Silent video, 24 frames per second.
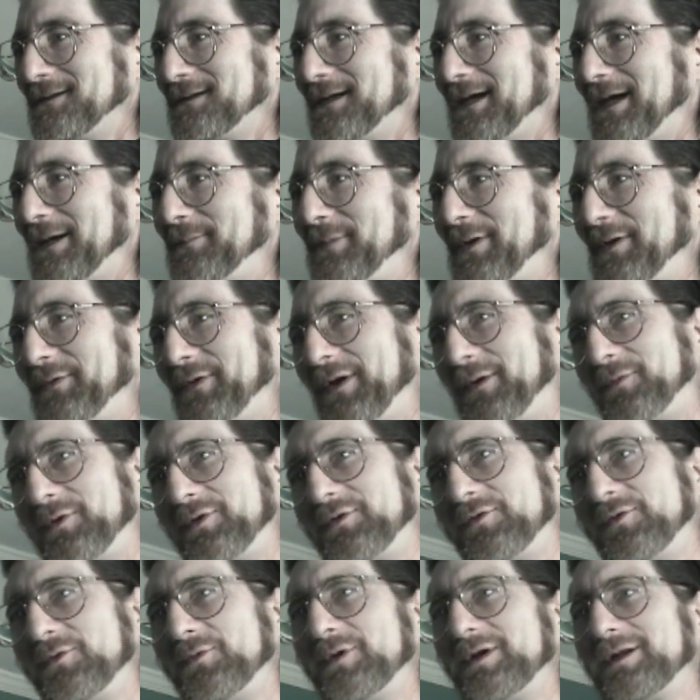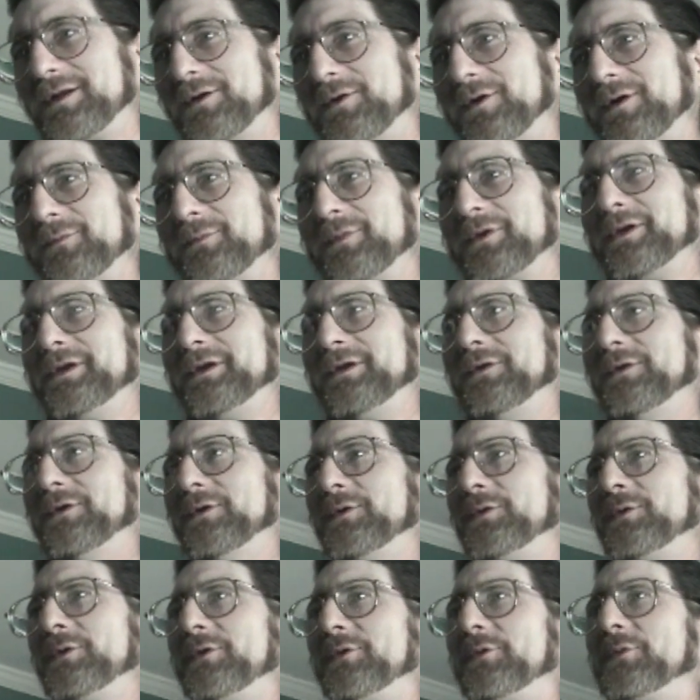I mean, is that what you would normally
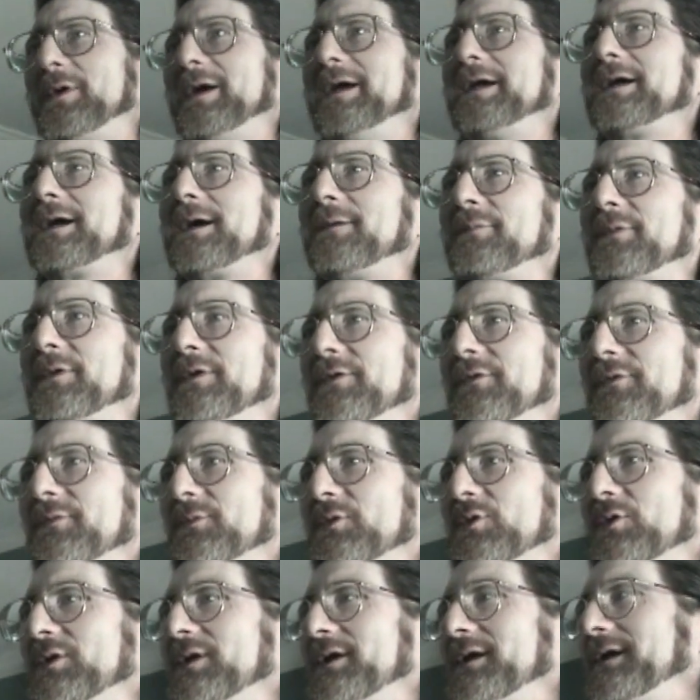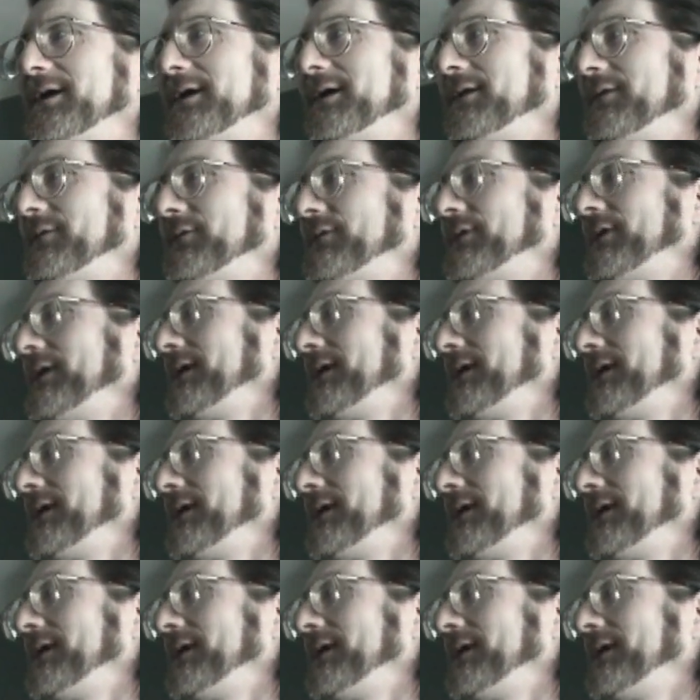do, is wake up this morning and say,